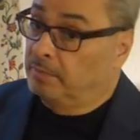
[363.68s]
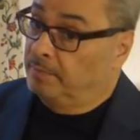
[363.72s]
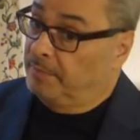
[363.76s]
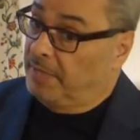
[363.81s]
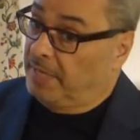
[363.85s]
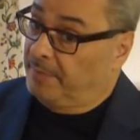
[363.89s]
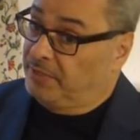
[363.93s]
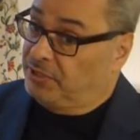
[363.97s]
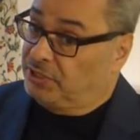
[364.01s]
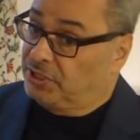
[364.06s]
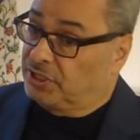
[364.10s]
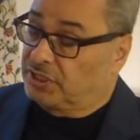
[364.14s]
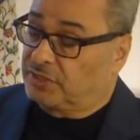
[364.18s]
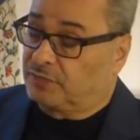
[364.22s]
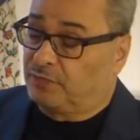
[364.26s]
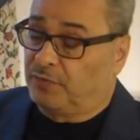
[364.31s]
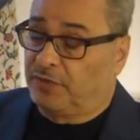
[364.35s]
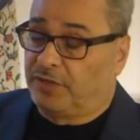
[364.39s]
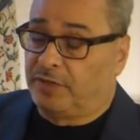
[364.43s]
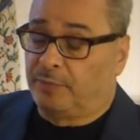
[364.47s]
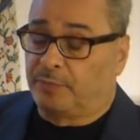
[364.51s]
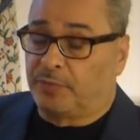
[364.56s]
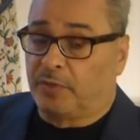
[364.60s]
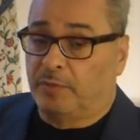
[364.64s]
maybe just
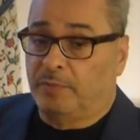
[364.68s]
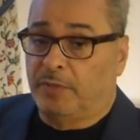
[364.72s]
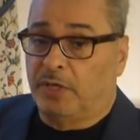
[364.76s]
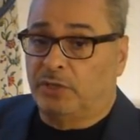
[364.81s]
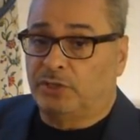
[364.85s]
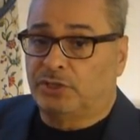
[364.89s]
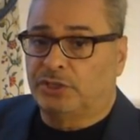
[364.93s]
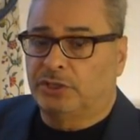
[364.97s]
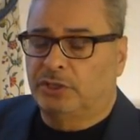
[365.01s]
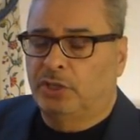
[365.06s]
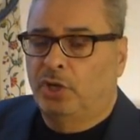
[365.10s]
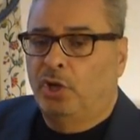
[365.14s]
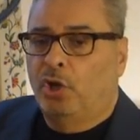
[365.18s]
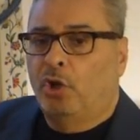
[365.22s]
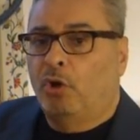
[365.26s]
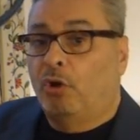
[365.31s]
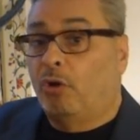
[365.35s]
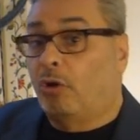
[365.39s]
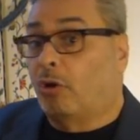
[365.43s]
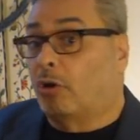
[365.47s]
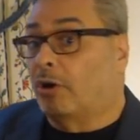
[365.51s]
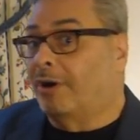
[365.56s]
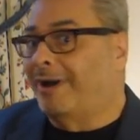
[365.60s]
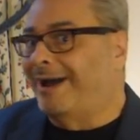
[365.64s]
with a promotion,
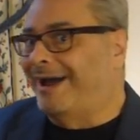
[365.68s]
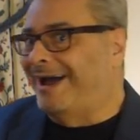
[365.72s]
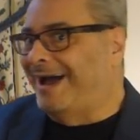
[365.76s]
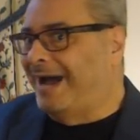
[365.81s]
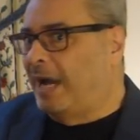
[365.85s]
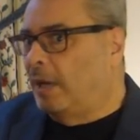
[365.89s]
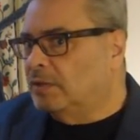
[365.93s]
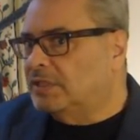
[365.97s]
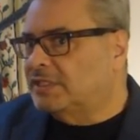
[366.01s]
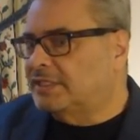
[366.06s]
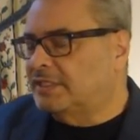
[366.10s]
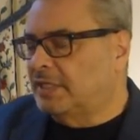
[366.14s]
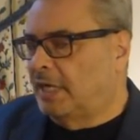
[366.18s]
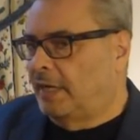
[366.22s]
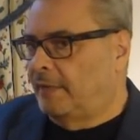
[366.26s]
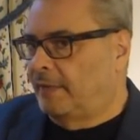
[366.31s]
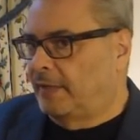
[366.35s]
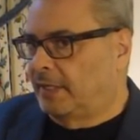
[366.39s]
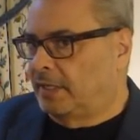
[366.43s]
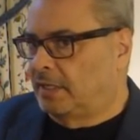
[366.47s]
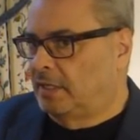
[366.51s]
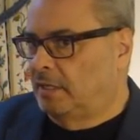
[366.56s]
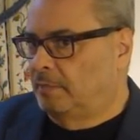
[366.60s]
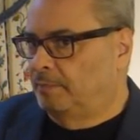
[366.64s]
or outside
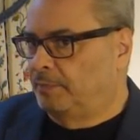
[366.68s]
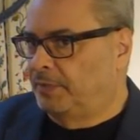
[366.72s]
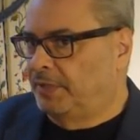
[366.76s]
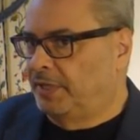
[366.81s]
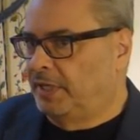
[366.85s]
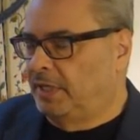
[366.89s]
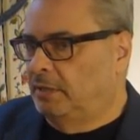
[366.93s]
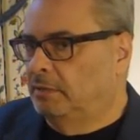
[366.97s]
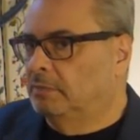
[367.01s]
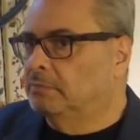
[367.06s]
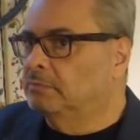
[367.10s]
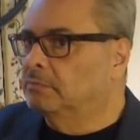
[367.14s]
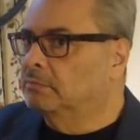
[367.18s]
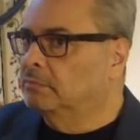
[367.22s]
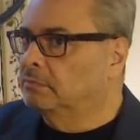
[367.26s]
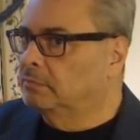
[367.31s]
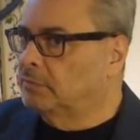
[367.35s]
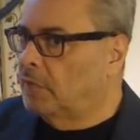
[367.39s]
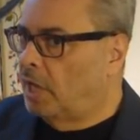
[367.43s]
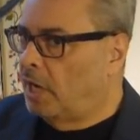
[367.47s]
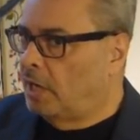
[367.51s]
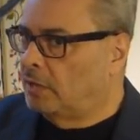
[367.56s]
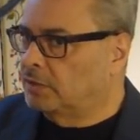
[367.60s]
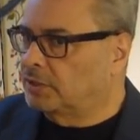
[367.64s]
the company,
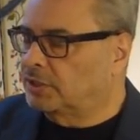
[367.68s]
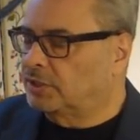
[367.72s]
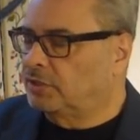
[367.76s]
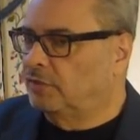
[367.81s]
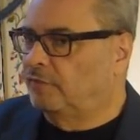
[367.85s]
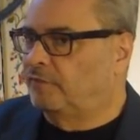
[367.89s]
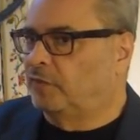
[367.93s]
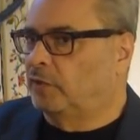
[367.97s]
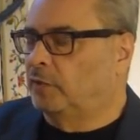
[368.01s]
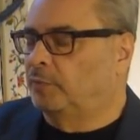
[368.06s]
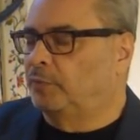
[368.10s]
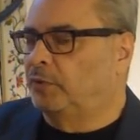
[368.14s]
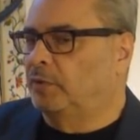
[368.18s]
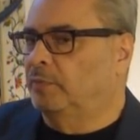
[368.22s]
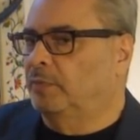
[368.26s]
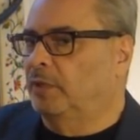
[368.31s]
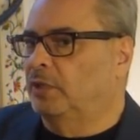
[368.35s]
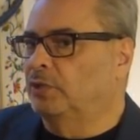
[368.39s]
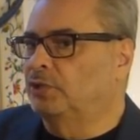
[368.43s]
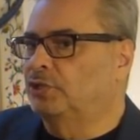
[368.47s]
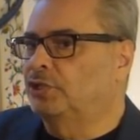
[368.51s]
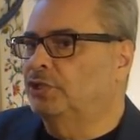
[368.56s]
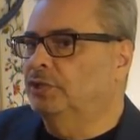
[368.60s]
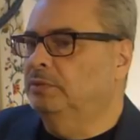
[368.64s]
also for a
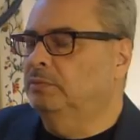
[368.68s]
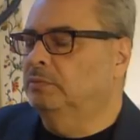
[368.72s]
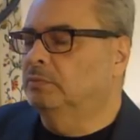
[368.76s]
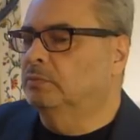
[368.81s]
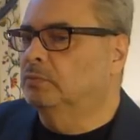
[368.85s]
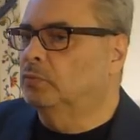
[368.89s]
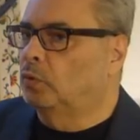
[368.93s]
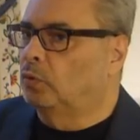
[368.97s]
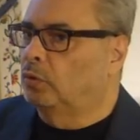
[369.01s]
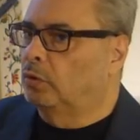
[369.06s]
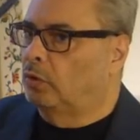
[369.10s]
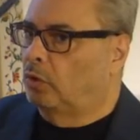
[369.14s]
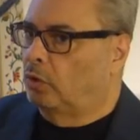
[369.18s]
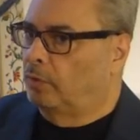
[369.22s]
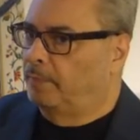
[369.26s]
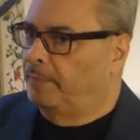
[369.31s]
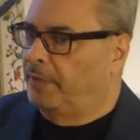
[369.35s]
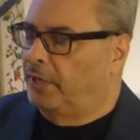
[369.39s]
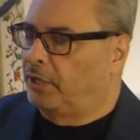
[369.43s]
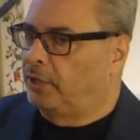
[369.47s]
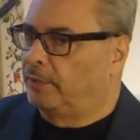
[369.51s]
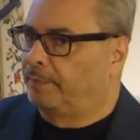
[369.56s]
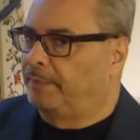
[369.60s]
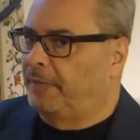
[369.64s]
promotion or
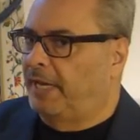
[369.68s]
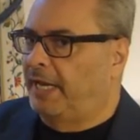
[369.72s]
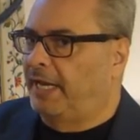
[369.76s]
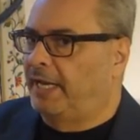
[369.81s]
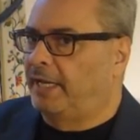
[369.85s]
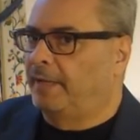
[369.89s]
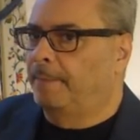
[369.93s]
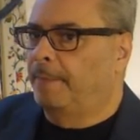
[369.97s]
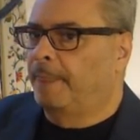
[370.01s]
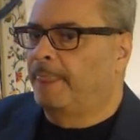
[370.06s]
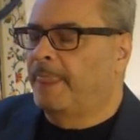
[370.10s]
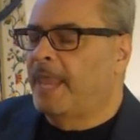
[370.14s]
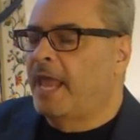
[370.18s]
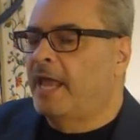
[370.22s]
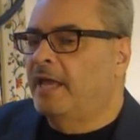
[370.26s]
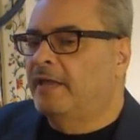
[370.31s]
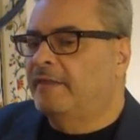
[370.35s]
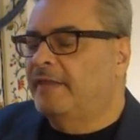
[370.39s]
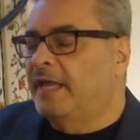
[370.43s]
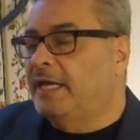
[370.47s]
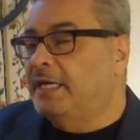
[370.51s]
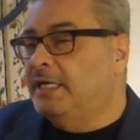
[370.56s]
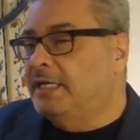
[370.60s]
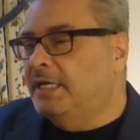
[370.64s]
better pay,
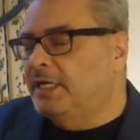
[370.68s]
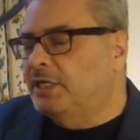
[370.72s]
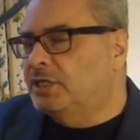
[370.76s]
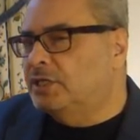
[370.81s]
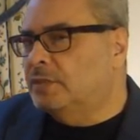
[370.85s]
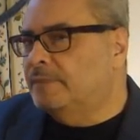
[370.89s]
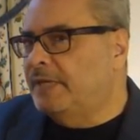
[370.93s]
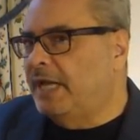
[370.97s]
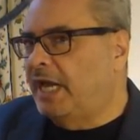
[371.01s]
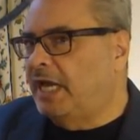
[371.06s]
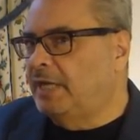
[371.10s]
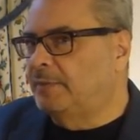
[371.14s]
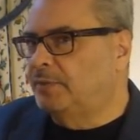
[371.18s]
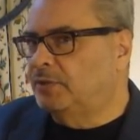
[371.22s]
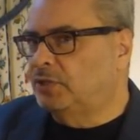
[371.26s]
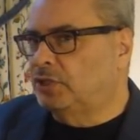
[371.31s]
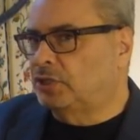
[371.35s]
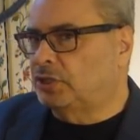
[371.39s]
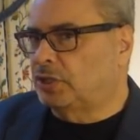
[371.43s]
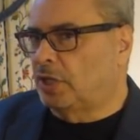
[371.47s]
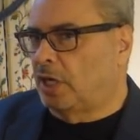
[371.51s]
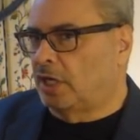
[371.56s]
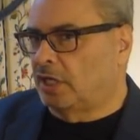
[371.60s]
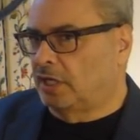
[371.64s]
they need to be able to
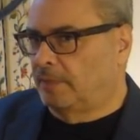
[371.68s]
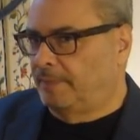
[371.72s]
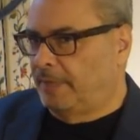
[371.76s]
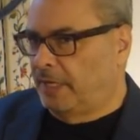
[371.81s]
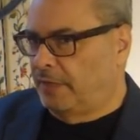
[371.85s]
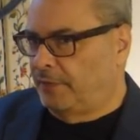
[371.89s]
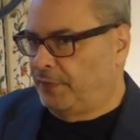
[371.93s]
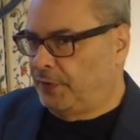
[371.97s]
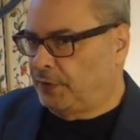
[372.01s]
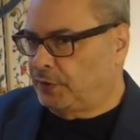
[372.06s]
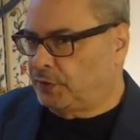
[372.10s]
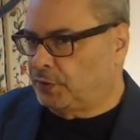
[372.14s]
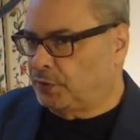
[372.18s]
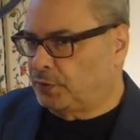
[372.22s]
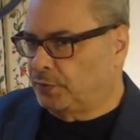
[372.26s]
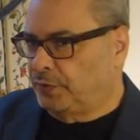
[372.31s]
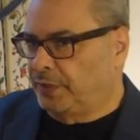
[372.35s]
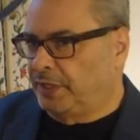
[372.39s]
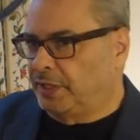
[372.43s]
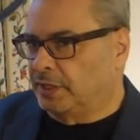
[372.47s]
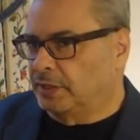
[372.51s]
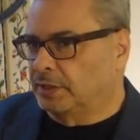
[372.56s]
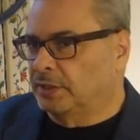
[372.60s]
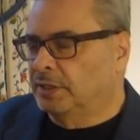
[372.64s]
talk about their
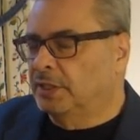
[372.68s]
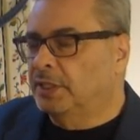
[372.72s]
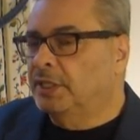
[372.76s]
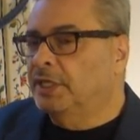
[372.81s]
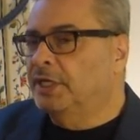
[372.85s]
career.